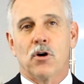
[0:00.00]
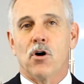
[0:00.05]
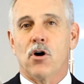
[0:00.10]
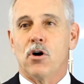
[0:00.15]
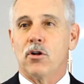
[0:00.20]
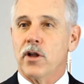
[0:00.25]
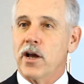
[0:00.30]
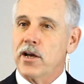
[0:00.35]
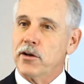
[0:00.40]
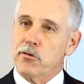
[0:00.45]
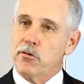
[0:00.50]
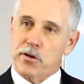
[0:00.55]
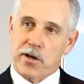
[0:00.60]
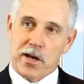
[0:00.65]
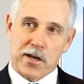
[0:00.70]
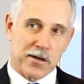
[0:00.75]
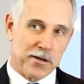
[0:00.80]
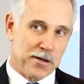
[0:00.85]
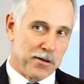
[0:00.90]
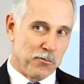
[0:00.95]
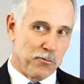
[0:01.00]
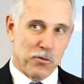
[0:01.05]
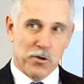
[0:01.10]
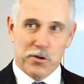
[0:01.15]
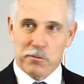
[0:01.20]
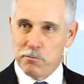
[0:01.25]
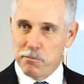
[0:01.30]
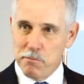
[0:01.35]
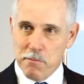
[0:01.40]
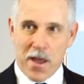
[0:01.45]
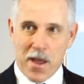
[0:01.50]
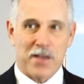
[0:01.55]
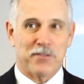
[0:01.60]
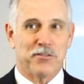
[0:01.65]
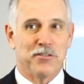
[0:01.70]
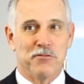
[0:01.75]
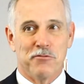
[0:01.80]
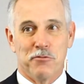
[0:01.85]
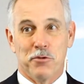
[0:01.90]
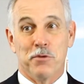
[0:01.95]
all aggregated in one
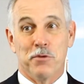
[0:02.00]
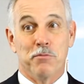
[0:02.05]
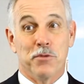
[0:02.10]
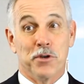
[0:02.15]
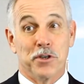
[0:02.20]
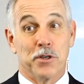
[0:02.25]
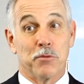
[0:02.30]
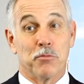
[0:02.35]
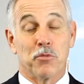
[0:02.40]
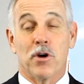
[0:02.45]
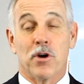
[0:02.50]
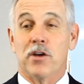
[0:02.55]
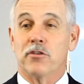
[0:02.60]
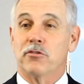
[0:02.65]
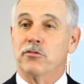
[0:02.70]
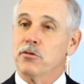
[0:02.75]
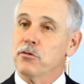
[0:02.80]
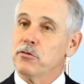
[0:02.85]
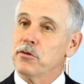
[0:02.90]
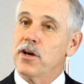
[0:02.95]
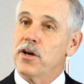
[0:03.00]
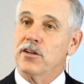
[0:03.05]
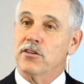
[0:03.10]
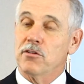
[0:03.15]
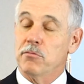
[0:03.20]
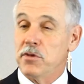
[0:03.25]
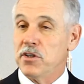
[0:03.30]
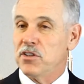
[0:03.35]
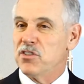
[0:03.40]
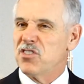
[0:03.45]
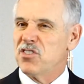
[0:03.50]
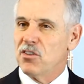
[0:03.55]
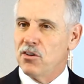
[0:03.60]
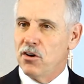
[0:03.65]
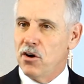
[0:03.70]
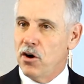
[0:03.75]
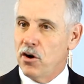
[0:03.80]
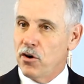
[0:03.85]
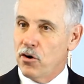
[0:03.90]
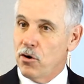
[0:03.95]
massive $1 billion price, turned out to be
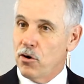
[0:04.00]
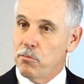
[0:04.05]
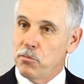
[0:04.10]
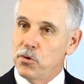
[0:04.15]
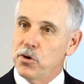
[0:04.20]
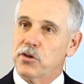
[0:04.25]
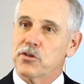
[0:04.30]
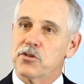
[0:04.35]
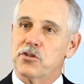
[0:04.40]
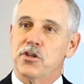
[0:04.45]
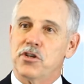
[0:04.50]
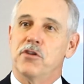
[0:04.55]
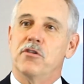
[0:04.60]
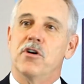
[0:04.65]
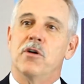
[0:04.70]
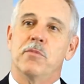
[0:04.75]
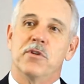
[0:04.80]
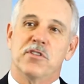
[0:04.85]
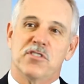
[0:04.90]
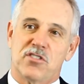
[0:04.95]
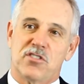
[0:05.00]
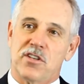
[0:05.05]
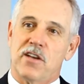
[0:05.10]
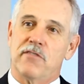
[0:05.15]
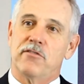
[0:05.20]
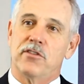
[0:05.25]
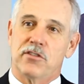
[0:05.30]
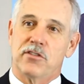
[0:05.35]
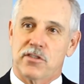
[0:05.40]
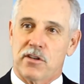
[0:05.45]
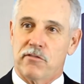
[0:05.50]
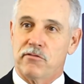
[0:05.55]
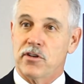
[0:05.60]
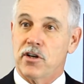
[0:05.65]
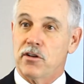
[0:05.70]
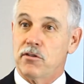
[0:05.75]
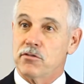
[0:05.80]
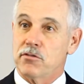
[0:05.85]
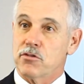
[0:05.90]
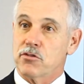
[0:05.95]
on our books show up at
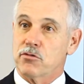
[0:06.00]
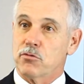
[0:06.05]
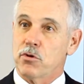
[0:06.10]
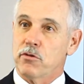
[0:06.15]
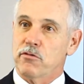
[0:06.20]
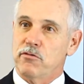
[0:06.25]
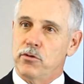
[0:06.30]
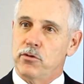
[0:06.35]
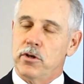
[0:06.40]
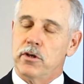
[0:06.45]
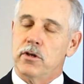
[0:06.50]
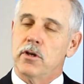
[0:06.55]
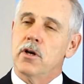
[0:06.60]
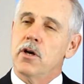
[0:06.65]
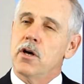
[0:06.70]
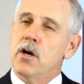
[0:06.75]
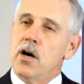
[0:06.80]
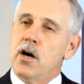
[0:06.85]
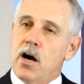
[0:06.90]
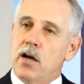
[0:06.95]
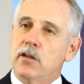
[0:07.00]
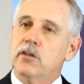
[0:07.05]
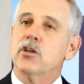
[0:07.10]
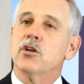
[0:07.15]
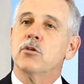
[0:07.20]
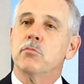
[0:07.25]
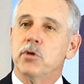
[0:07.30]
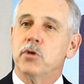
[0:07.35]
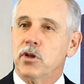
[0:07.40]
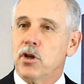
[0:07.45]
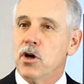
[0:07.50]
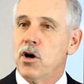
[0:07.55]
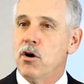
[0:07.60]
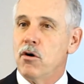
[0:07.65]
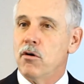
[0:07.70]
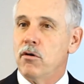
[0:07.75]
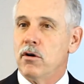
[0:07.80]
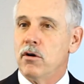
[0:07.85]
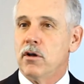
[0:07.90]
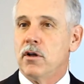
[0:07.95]
$77 a square foot, a little
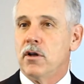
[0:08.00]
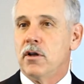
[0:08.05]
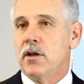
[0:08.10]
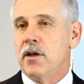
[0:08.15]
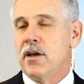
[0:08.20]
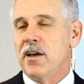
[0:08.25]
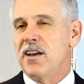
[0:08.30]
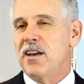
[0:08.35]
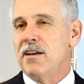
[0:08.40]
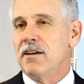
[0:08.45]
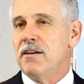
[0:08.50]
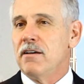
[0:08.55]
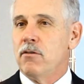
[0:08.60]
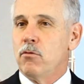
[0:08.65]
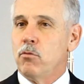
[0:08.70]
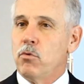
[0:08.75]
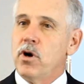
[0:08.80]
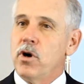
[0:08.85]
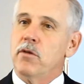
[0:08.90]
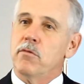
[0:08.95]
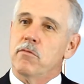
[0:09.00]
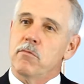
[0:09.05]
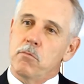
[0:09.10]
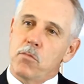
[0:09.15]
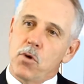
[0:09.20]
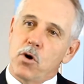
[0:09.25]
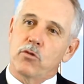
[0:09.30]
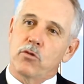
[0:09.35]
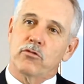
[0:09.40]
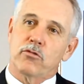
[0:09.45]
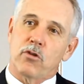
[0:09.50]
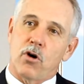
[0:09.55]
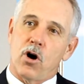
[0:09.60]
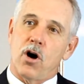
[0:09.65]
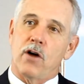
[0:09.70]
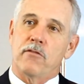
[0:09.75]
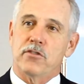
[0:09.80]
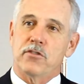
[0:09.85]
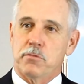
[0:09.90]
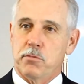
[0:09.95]
below what most
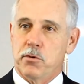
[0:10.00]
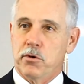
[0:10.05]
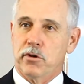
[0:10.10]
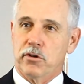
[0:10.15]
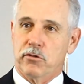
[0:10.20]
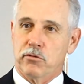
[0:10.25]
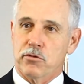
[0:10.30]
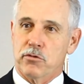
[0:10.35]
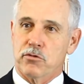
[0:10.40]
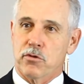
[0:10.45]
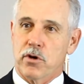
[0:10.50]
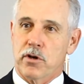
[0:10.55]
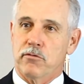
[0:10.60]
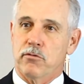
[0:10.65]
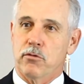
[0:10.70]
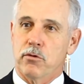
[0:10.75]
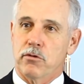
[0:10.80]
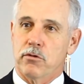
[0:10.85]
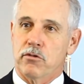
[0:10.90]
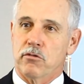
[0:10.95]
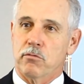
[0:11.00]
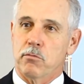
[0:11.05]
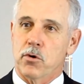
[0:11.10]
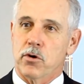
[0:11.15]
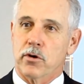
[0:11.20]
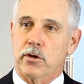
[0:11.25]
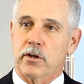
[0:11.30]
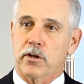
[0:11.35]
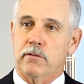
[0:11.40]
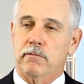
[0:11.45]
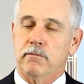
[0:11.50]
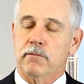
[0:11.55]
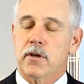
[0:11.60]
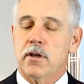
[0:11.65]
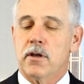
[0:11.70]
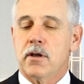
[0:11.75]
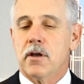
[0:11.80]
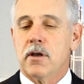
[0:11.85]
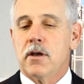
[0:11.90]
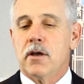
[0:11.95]
office buildings would trade for in this
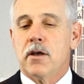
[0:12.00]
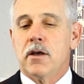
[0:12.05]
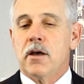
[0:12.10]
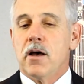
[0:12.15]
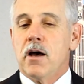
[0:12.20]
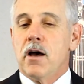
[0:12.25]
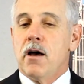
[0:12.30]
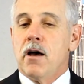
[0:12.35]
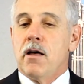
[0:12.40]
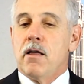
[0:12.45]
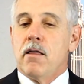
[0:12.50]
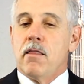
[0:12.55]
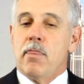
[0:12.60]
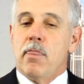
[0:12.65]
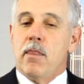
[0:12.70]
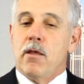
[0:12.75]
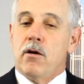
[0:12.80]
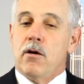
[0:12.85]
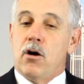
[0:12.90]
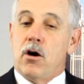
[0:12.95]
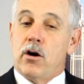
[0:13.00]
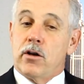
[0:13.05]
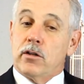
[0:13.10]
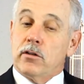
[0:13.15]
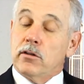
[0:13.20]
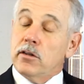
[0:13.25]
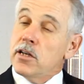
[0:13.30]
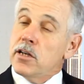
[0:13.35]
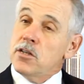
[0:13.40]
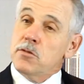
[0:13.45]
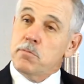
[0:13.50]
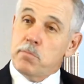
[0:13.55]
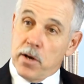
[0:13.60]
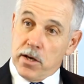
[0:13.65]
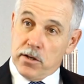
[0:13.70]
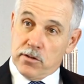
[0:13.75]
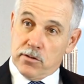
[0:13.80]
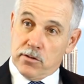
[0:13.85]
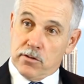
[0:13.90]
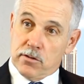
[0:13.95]
market. On a lease
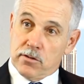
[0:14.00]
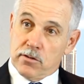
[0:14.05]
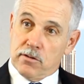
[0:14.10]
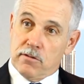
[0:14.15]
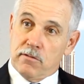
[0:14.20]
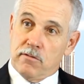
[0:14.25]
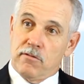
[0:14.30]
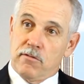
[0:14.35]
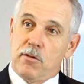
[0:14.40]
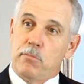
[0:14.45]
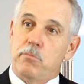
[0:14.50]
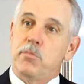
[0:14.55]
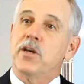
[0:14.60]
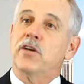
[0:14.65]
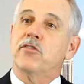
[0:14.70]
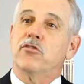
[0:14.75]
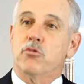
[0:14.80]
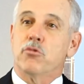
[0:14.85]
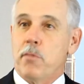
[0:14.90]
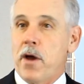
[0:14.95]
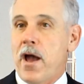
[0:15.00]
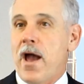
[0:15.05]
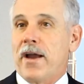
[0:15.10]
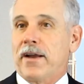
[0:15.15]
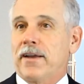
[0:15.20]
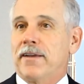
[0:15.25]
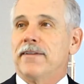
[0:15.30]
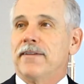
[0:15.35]
basis, the bigs are back.